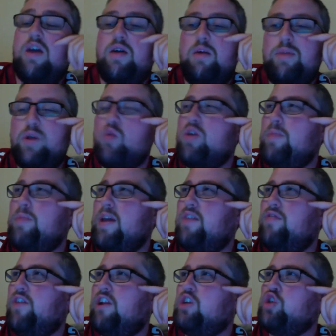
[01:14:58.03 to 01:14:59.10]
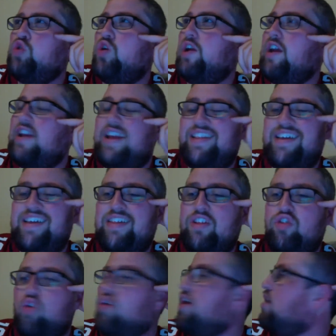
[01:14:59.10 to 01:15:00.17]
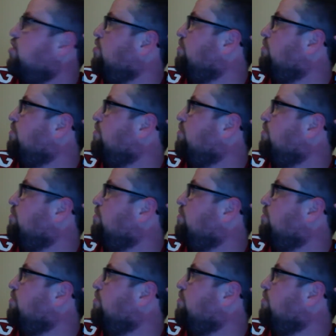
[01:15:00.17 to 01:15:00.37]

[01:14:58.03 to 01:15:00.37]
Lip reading: be going to bed fairly shortly. I need to take the dog out,